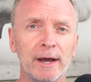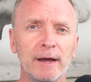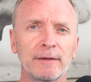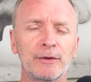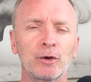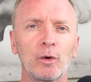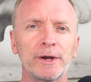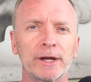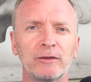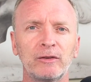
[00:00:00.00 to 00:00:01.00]
that they're going to
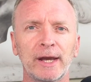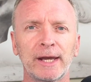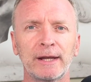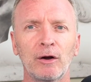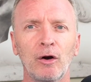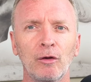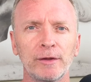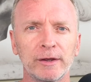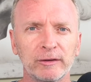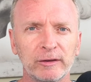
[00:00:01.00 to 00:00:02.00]
contain all
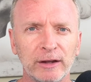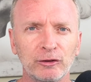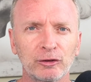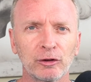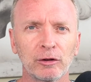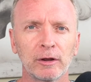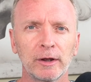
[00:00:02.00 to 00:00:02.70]
the essential